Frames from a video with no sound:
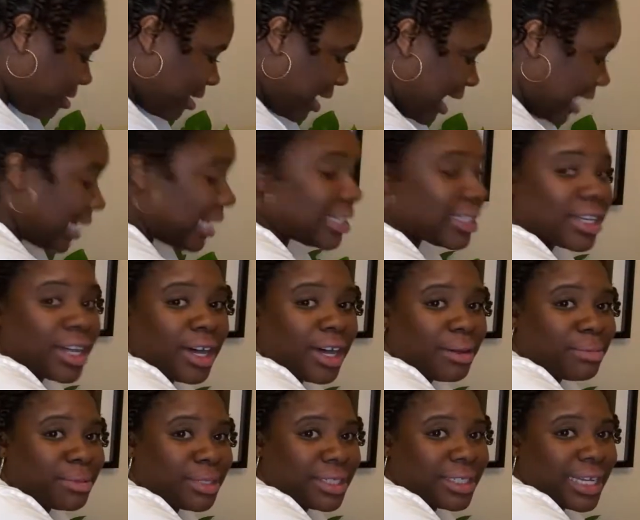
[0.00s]
and this
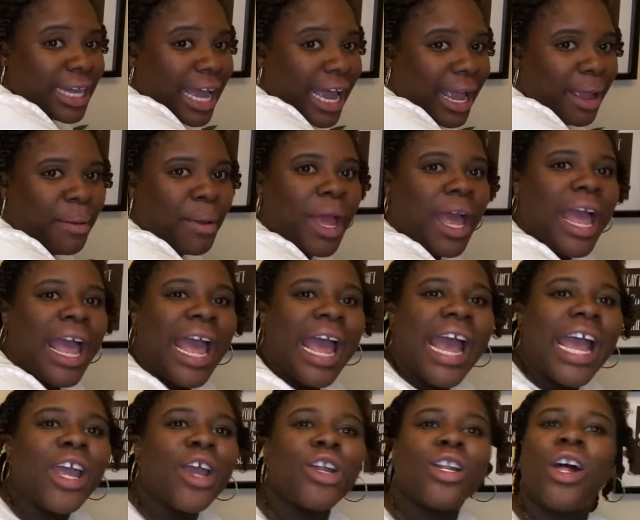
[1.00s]
cup the same.
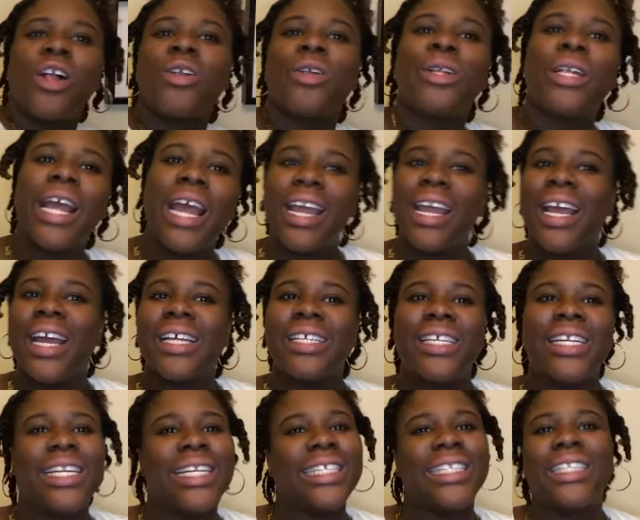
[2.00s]
And you know the thing is,
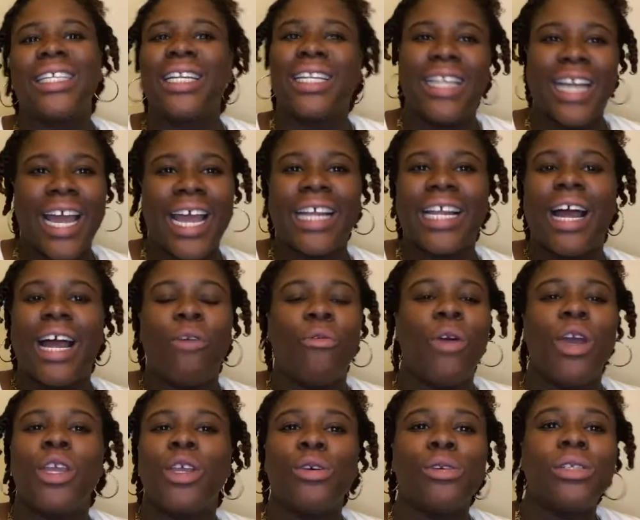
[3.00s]
see, this is the thing. Like
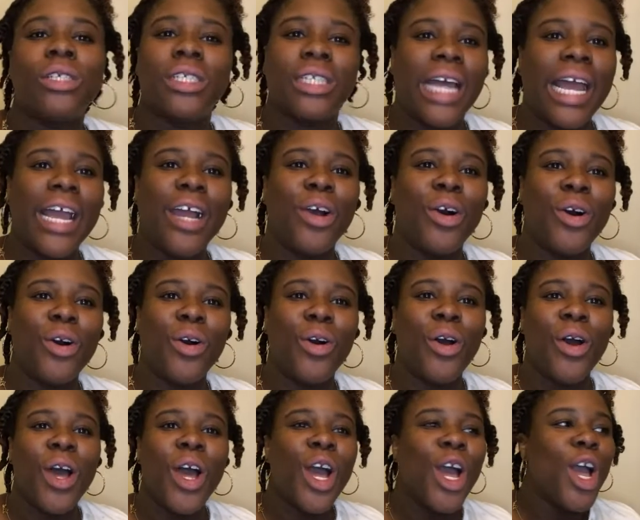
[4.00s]
when you single,
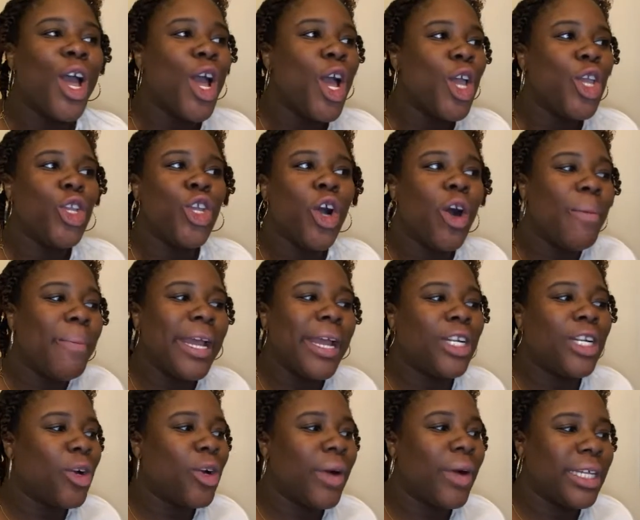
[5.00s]
you
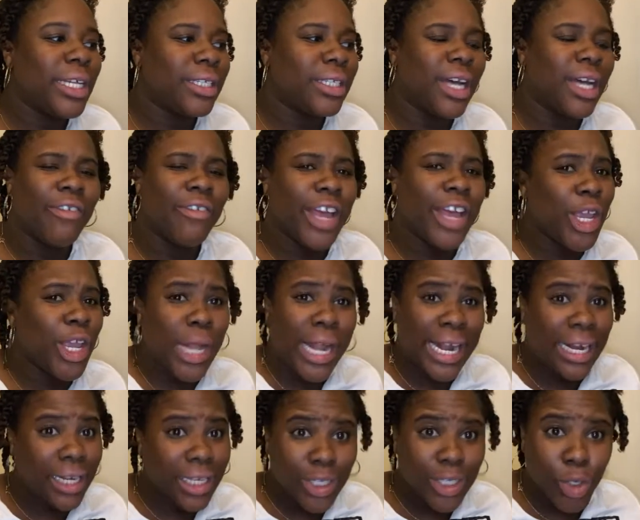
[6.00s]
be doing stuff and, and
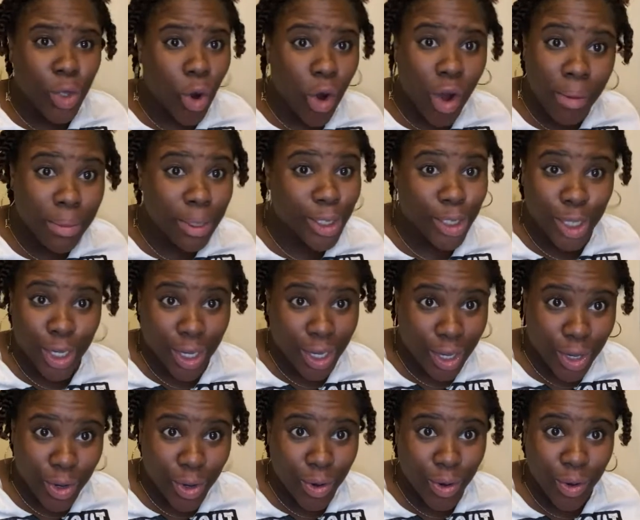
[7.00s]
it's normal to
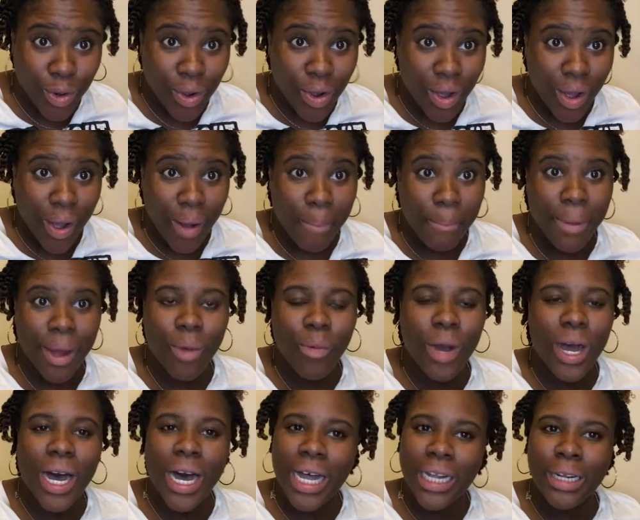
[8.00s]
you. But
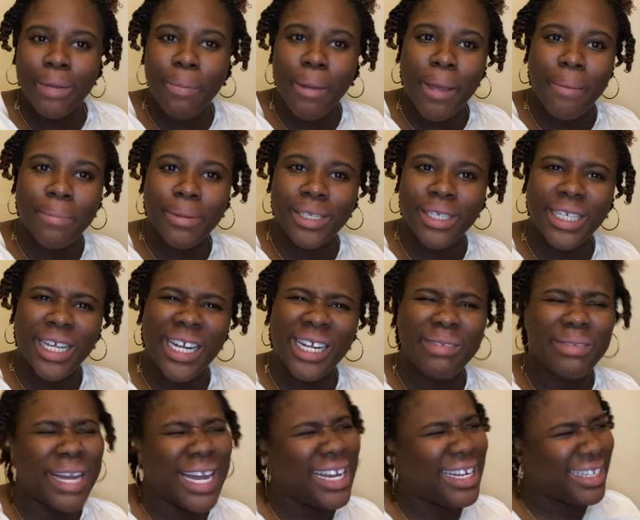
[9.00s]
when other people see
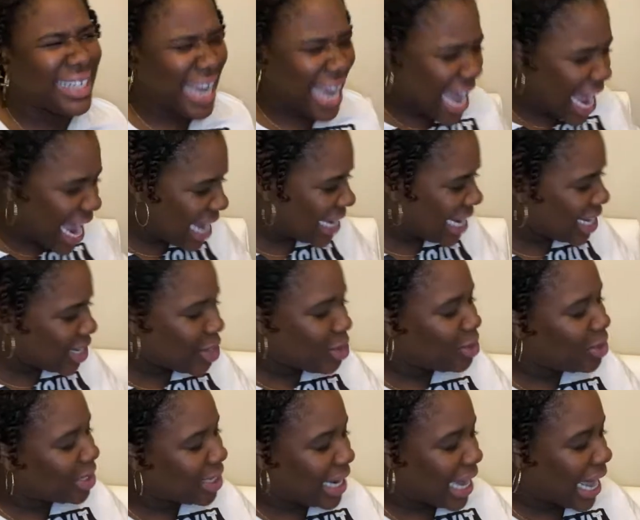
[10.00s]
it, like, dang, that do
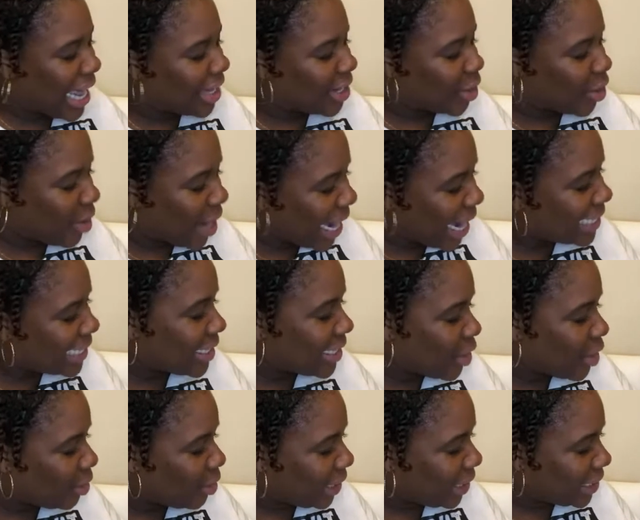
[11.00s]
look kind of crazy
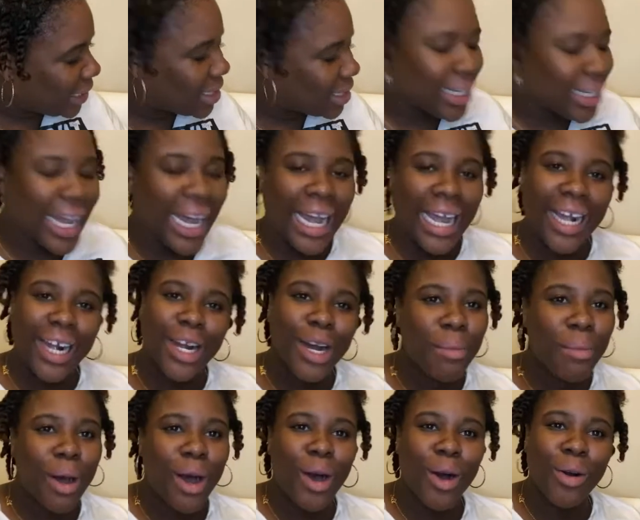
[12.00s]
though, Lisa. Like,
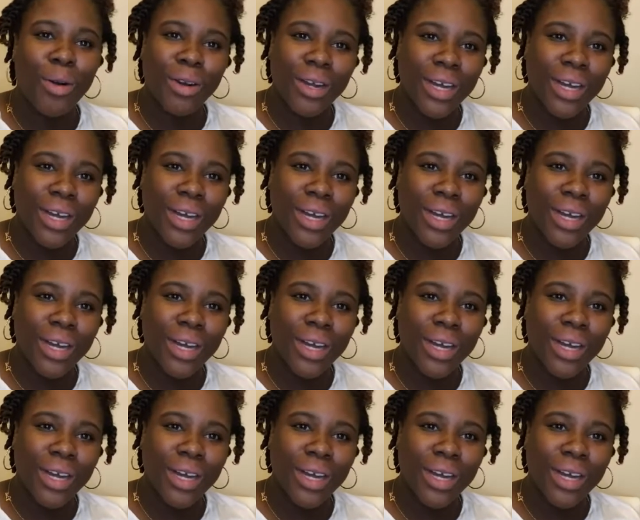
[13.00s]
come on,